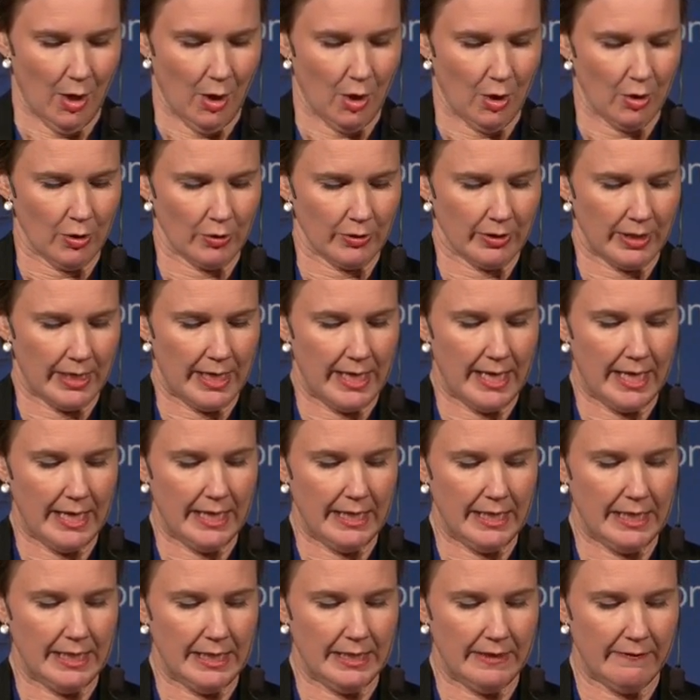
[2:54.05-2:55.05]
On
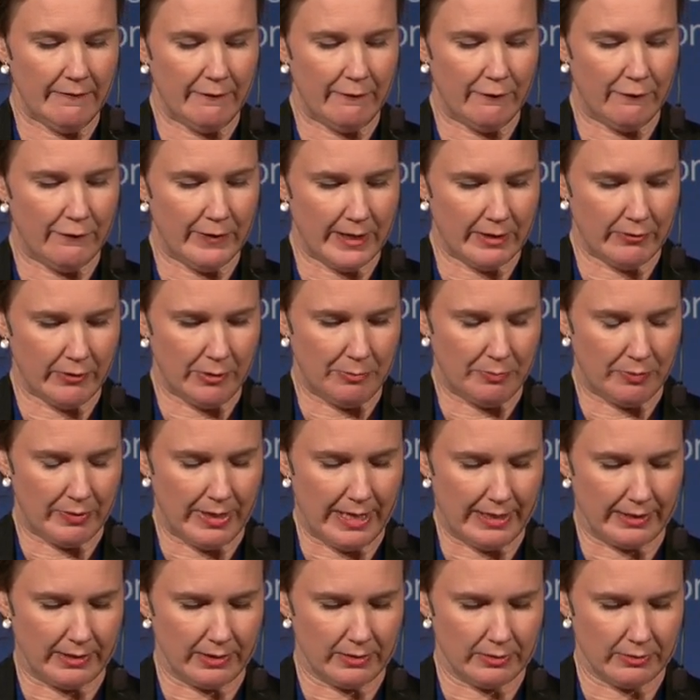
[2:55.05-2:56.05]
a very
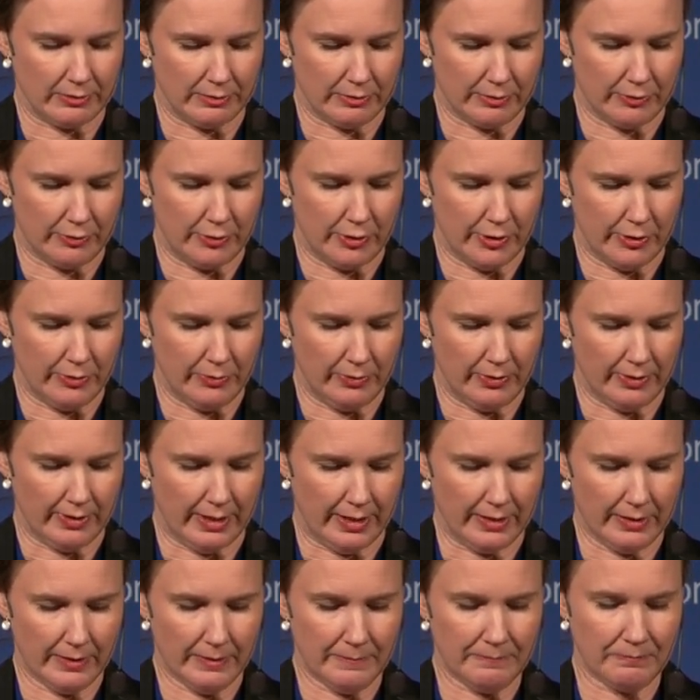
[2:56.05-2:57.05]
practical note
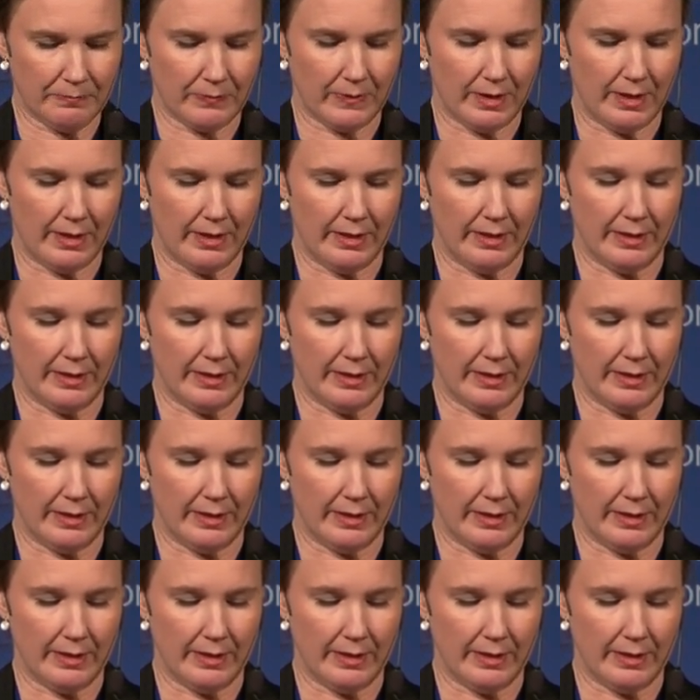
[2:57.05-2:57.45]
then,